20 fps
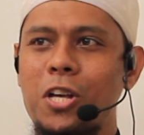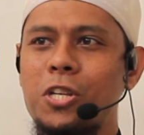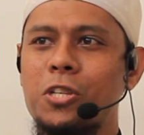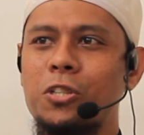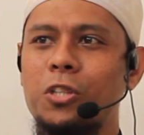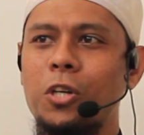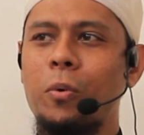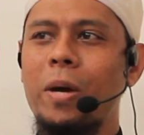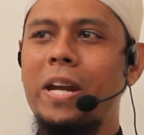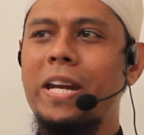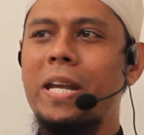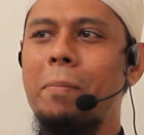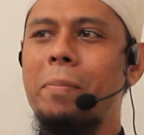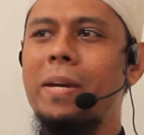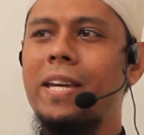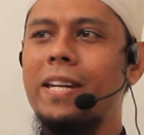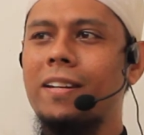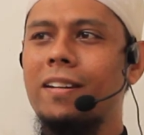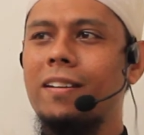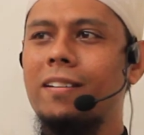So when they
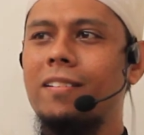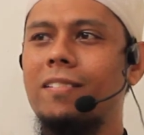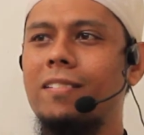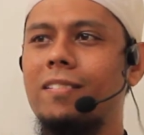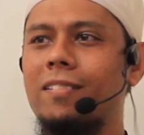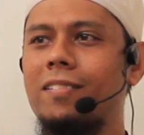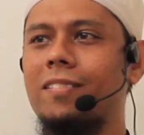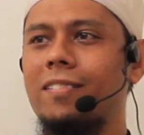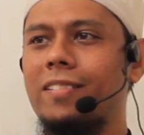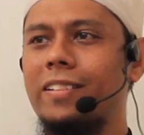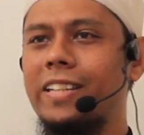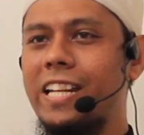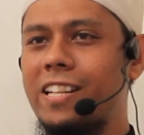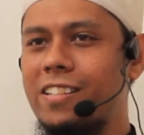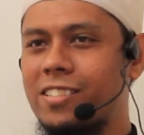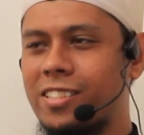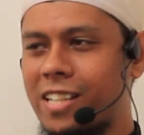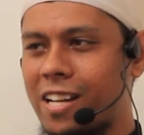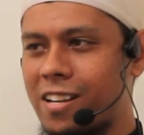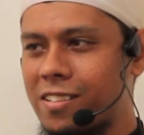meet, they
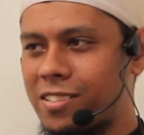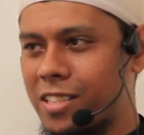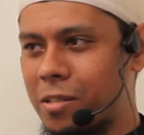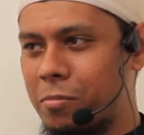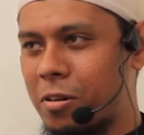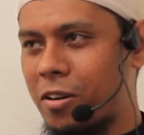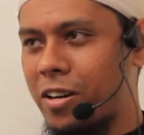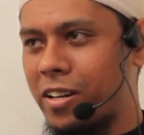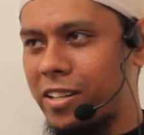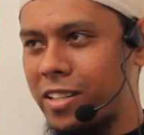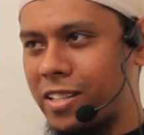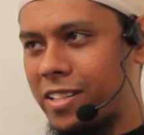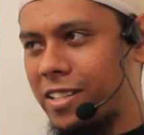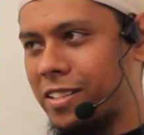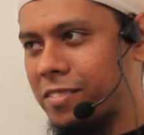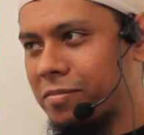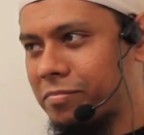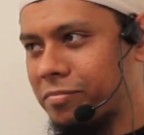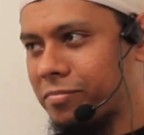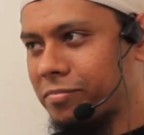discuss about Aqidah,
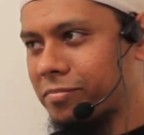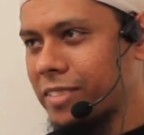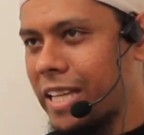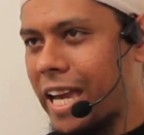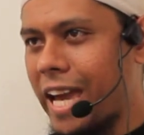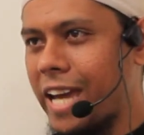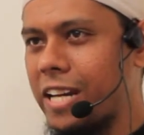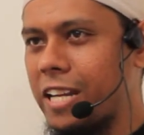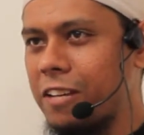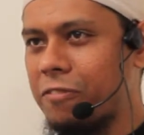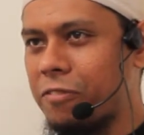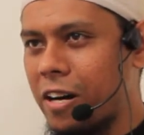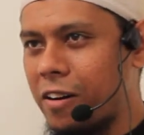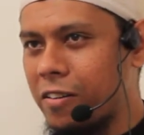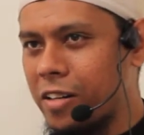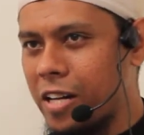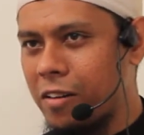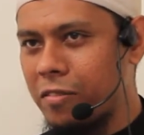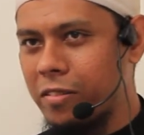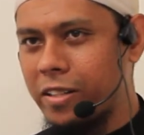and they
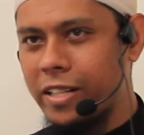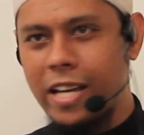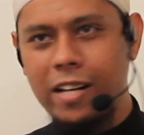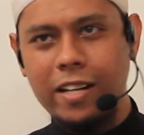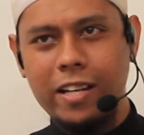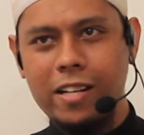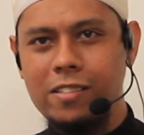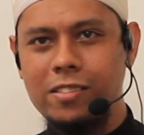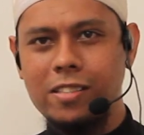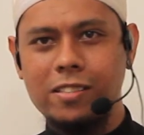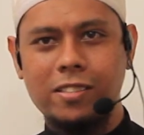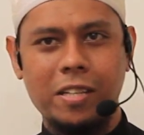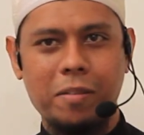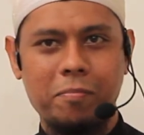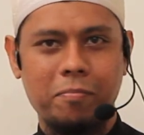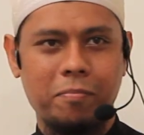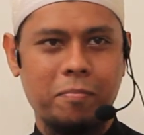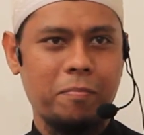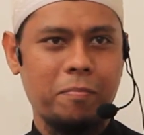found out that it is the same.